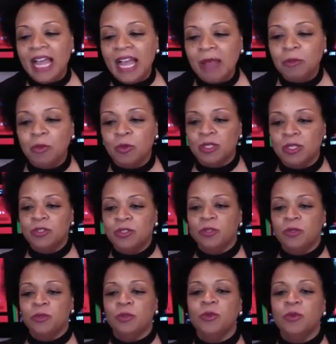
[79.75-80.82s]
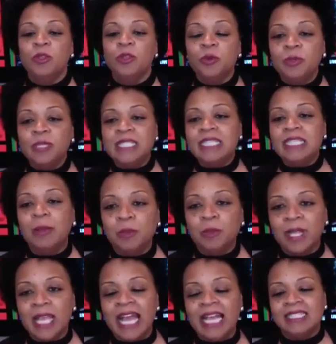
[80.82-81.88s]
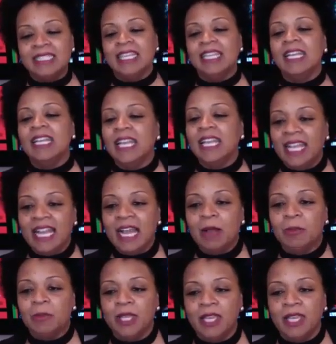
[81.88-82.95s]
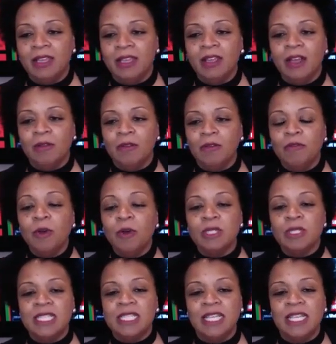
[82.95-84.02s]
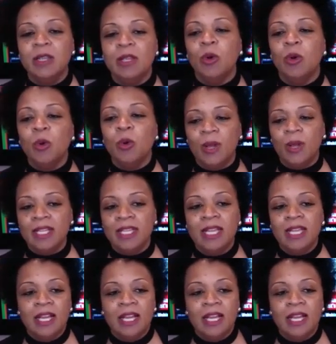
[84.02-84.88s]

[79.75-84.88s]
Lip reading: You'll be simulcasting, and I'll be focusing on